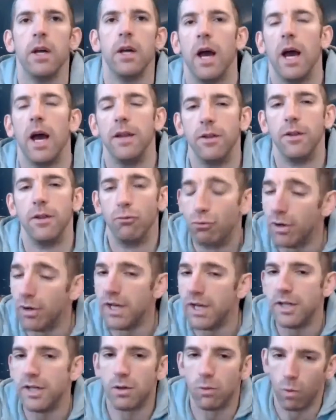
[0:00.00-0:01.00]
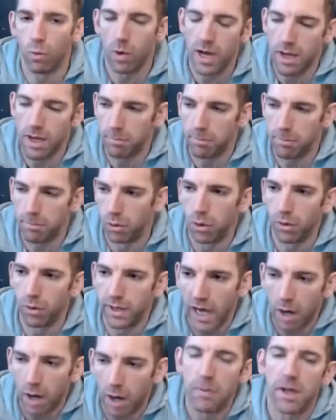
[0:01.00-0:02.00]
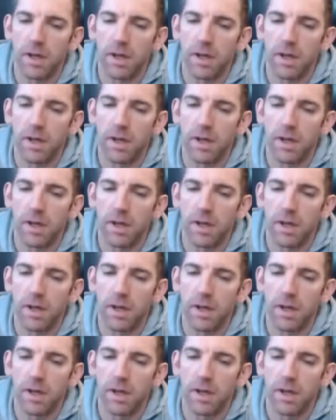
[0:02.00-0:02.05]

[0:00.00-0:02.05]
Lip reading: And the reason why I put that on